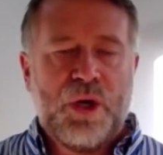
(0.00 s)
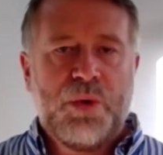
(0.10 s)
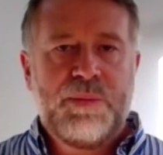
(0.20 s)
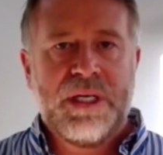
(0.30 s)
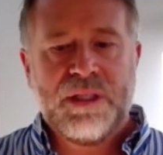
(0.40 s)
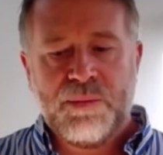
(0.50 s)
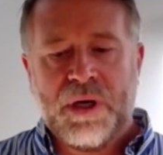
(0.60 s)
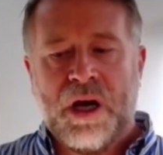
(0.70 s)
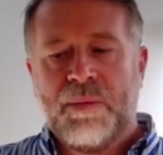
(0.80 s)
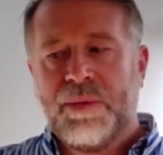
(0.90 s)
We pick them
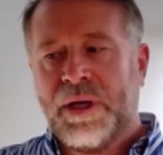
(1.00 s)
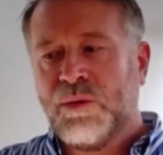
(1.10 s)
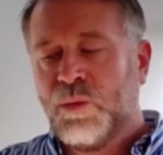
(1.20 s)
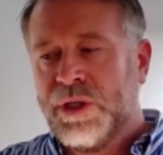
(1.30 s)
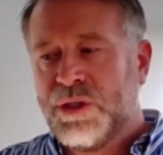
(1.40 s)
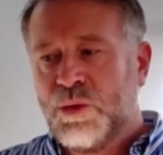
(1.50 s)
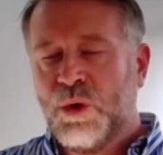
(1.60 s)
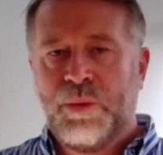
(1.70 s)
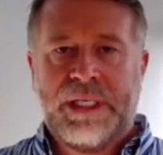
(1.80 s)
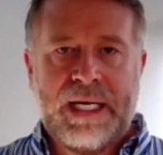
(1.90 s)
up and we do
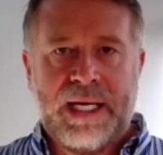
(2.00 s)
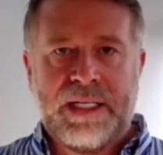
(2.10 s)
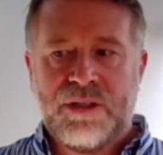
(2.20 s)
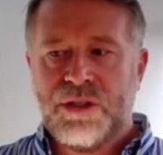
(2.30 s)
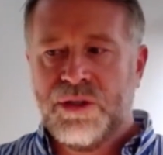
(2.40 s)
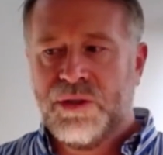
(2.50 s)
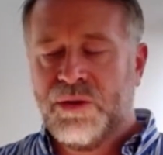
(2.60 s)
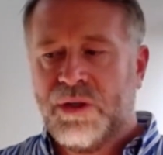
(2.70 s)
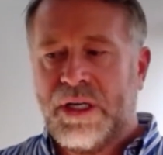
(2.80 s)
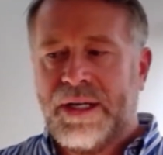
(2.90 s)
what we can to